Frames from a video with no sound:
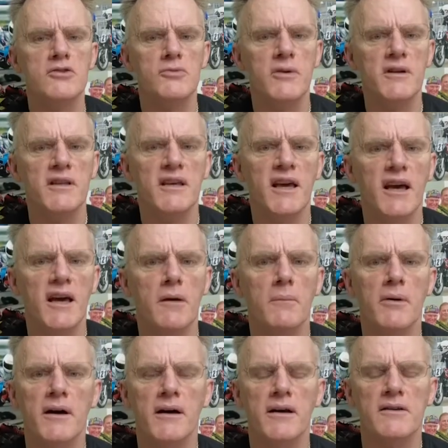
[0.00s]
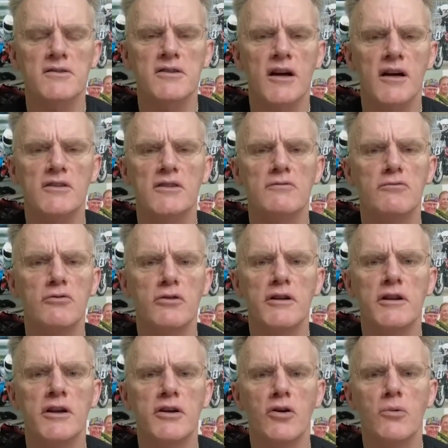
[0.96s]
So when you came back and started
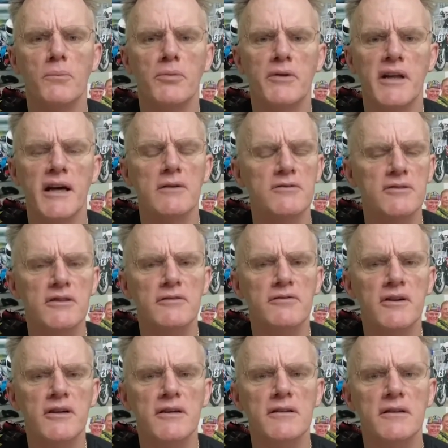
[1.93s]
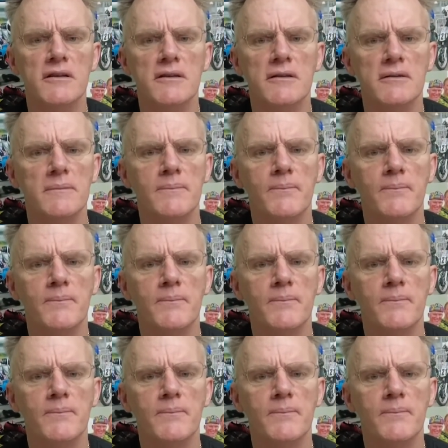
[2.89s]
running the company, how did you find it?